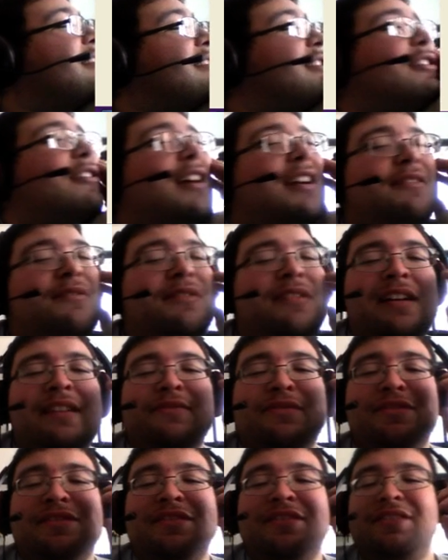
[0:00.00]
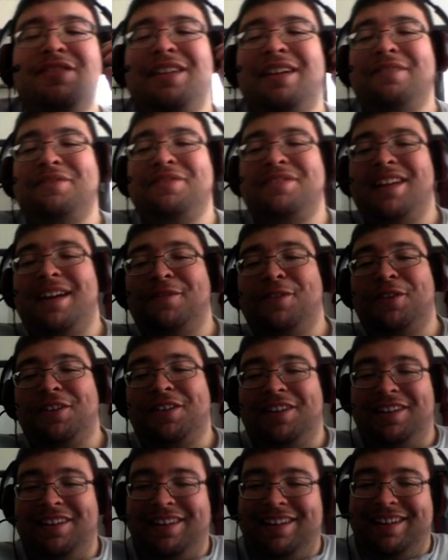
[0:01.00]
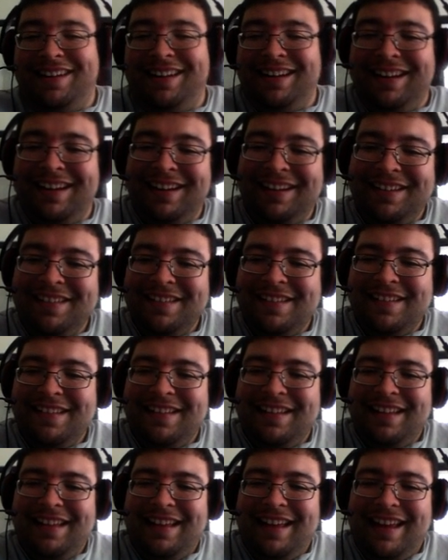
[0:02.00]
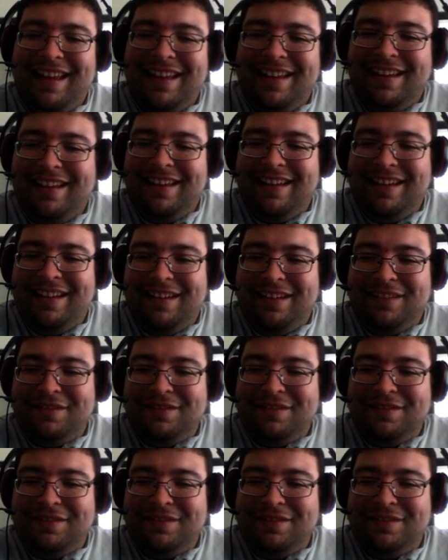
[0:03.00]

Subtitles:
I wouldn't. I would never. I